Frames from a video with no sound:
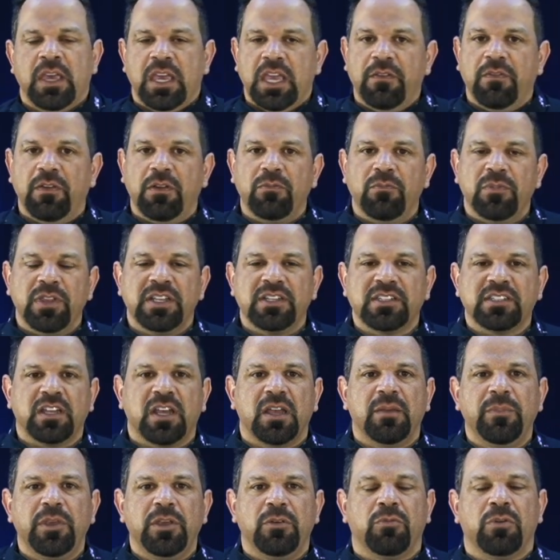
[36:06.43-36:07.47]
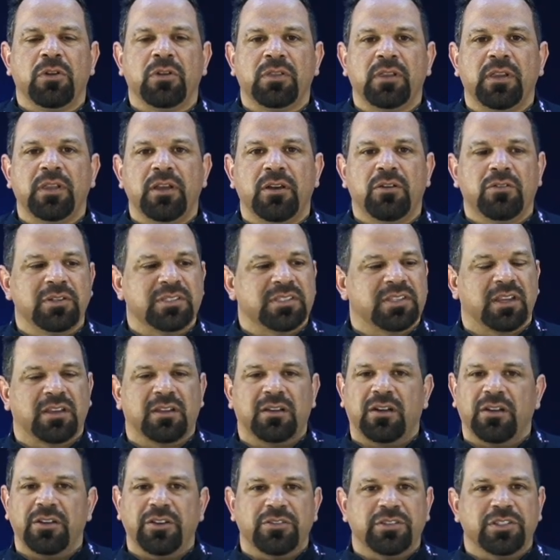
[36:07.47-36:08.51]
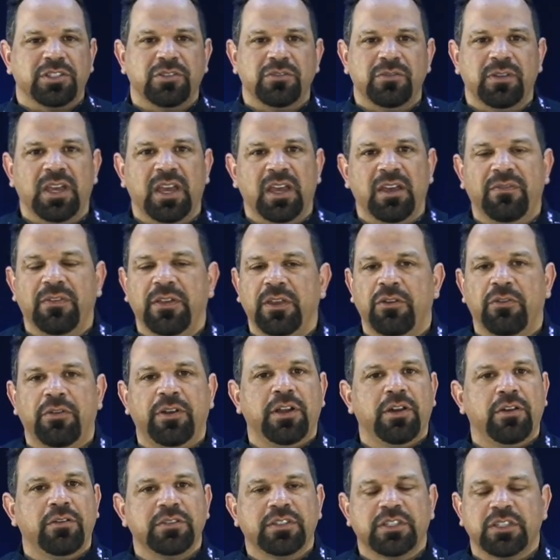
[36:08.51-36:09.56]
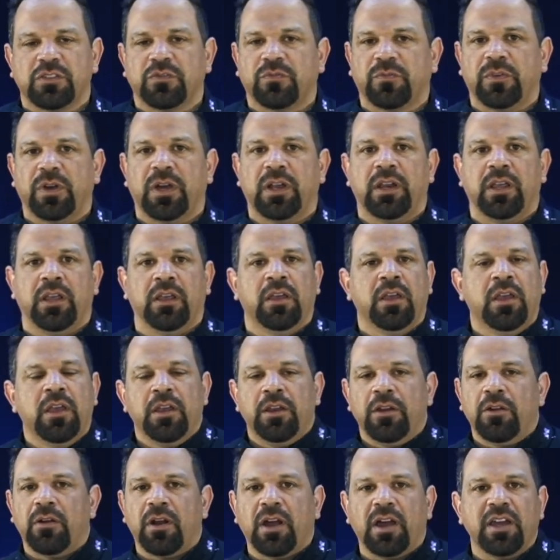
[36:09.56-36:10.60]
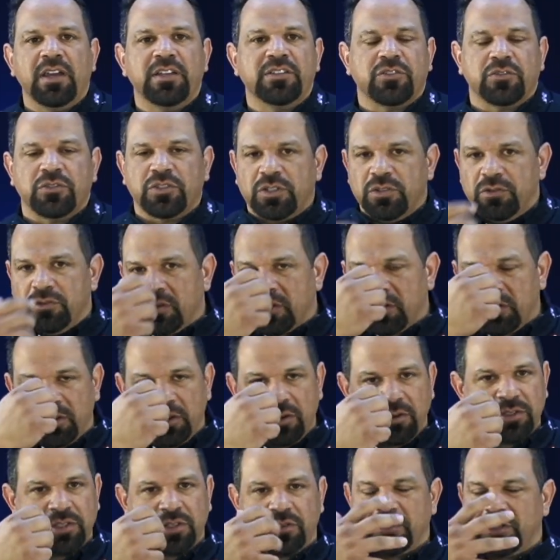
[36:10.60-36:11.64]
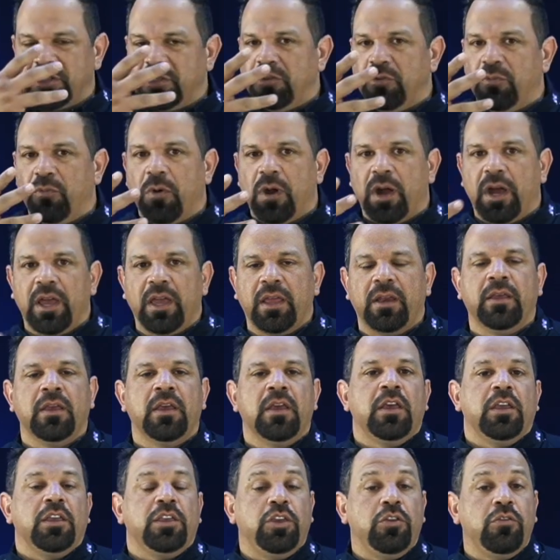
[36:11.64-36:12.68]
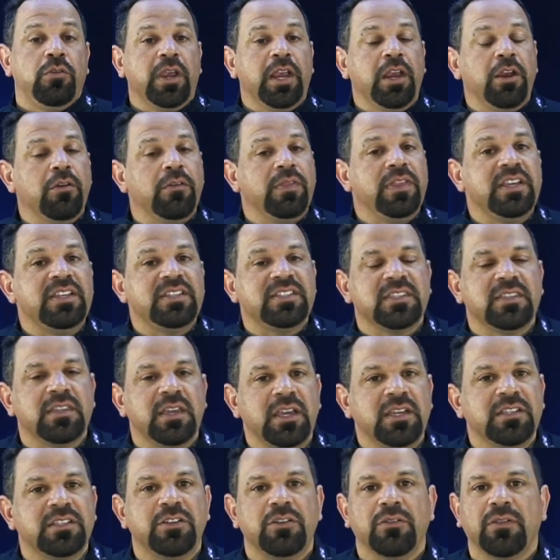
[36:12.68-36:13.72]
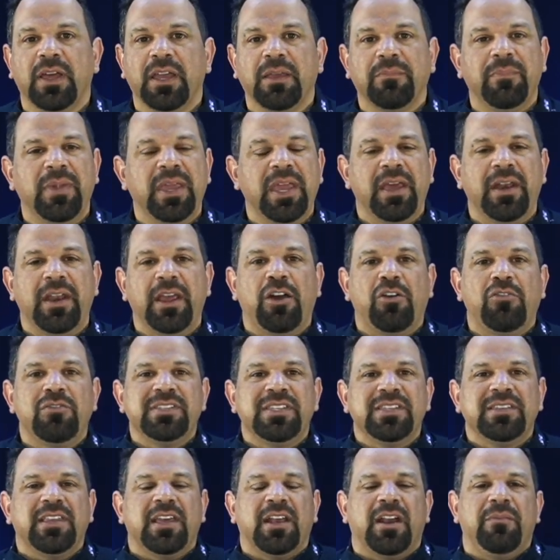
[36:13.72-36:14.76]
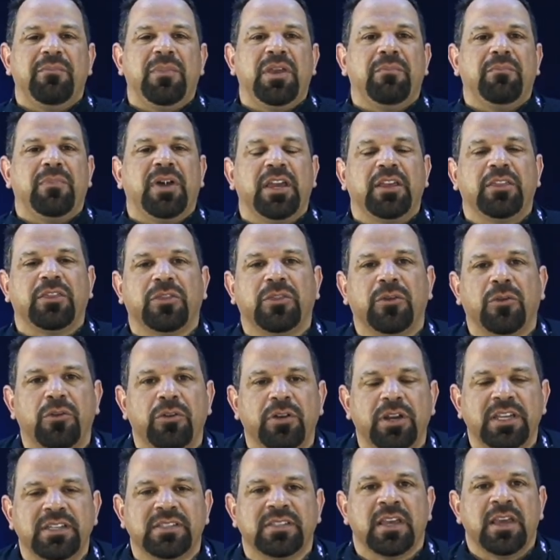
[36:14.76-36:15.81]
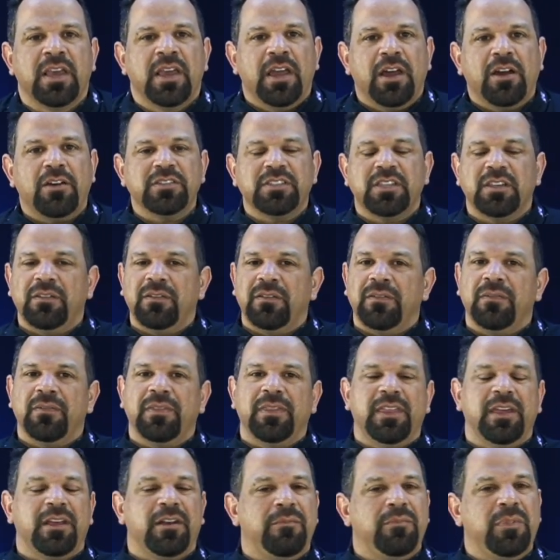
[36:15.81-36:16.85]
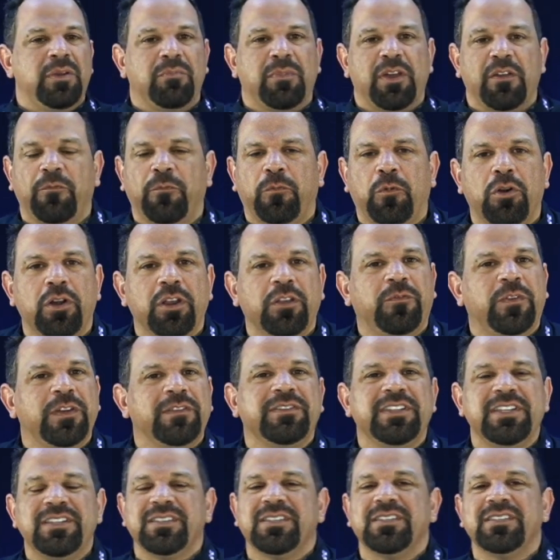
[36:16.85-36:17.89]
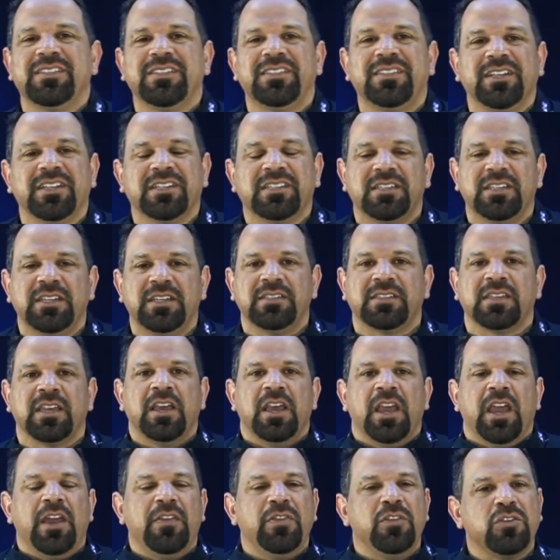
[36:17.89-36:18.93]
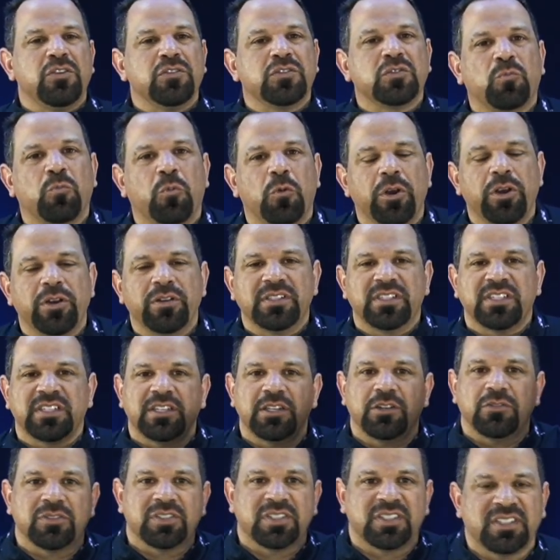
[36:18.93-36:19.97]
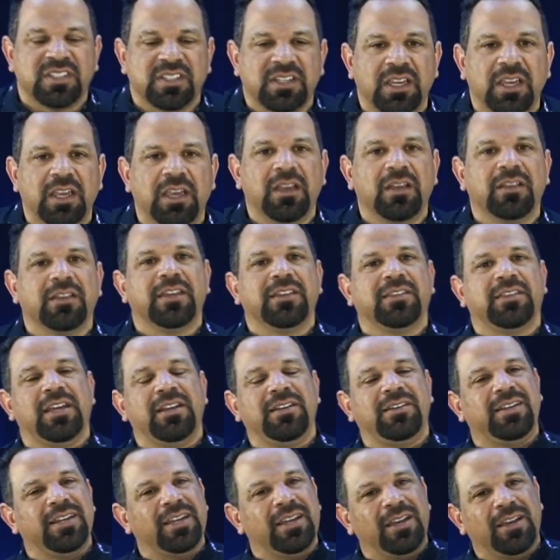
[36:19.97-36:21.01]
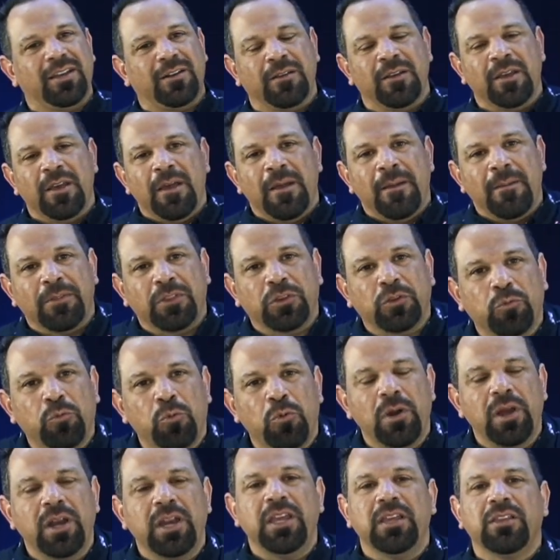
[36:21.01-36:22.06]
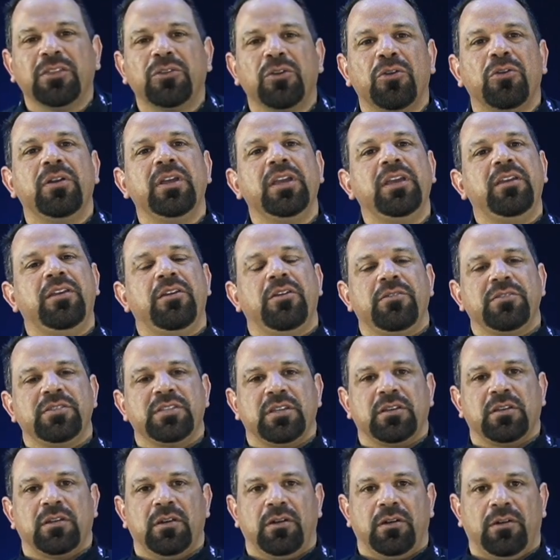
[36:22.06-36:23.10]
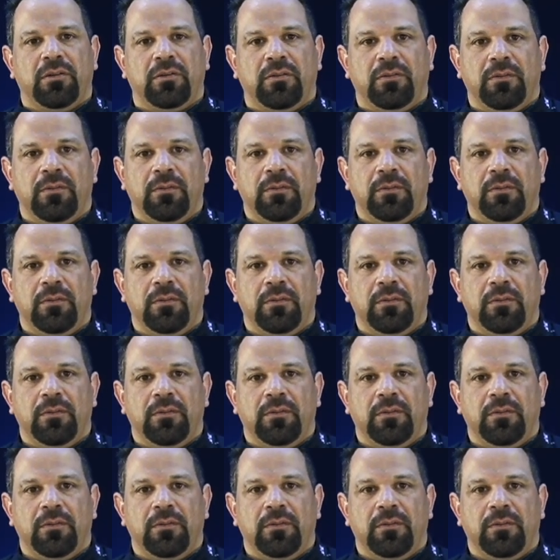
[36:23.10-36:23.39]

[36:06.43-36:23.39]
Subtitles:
Even when the time you were little, it's like, oh, you're too heavy, your nose is funny, your eyes are too close or too wide. You hear these things and you're like, man, how is it that I'm in my 30s? How is it that I'm in my 40s, 50s, and 60s? And those words still sting like they did 20, 30 years ago.